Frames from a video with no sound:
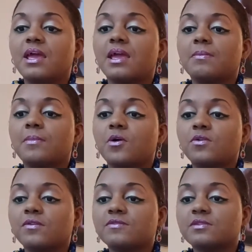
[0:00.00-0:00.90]
and
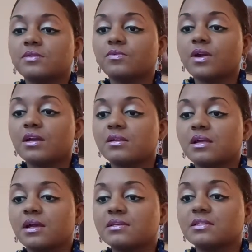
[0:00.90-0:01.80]
motives to
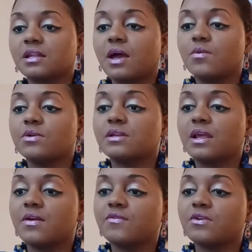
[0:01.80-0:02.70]
recognize that I would
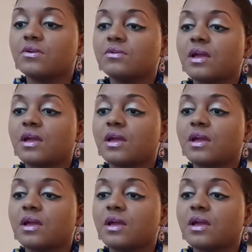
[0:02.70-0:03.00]
never